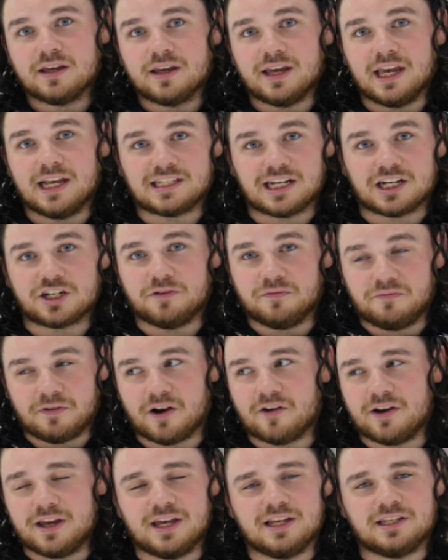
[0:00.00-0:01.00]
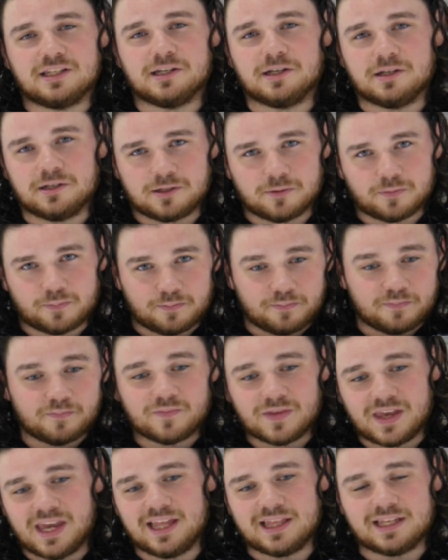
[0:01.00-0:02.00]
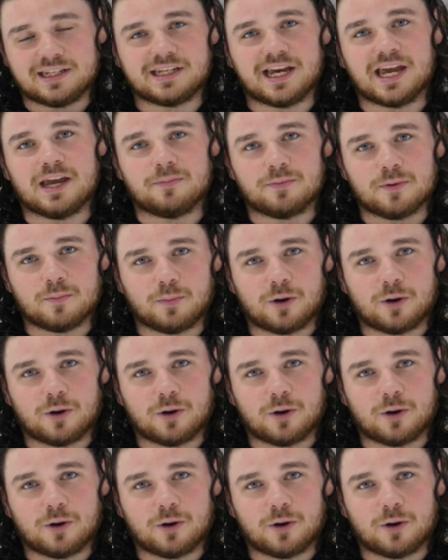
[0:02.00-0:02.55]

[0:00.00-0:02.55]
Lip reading: is actually very easy to hit the tape and